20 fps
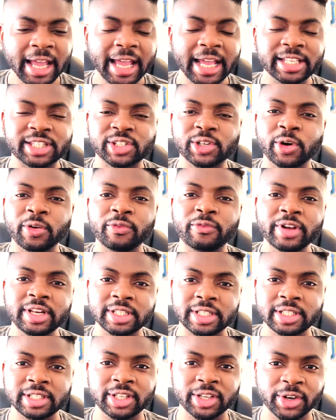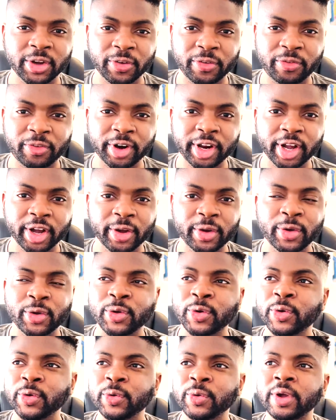It's got Vincent D'Onofrio,
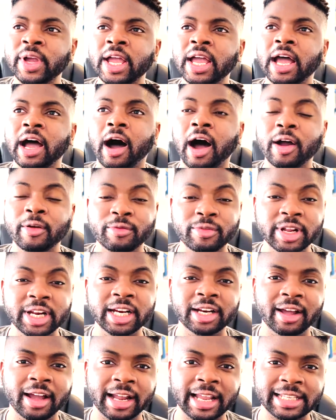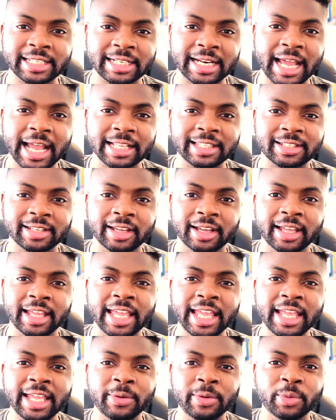who I really like as an actor.
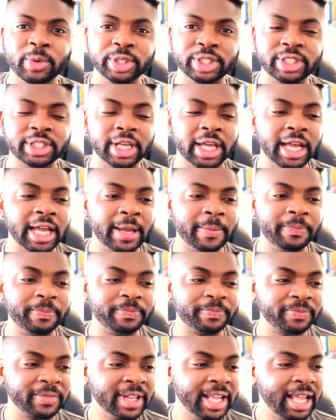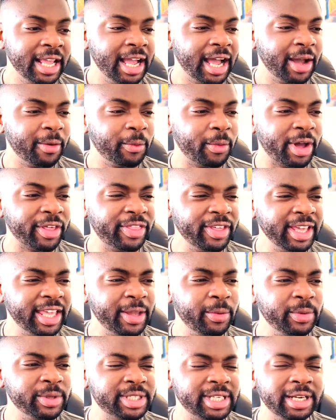He was, I think he
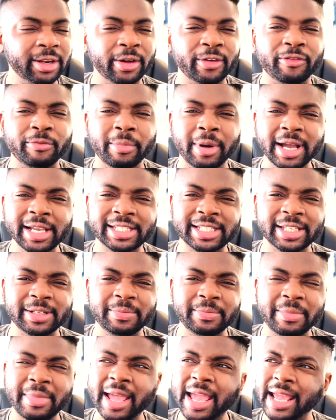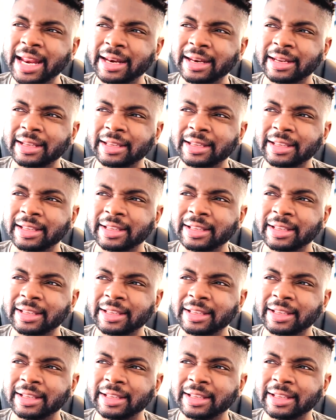was in Of Mice and Men.